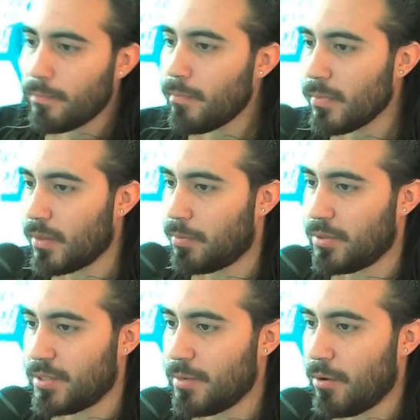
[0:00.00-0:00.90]
The
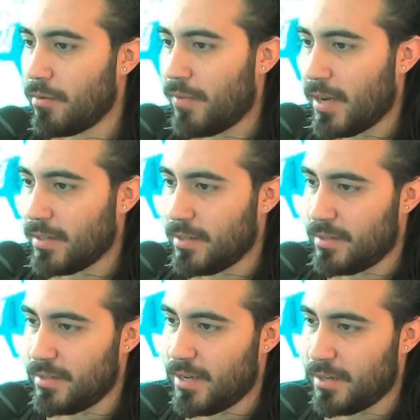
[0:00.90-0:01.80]
placebo effect is
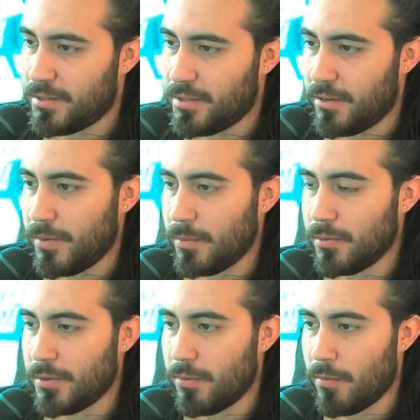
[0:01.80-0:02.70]
the tendency of
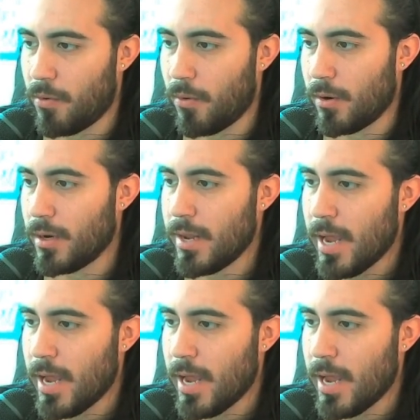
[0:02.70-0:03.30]
people to report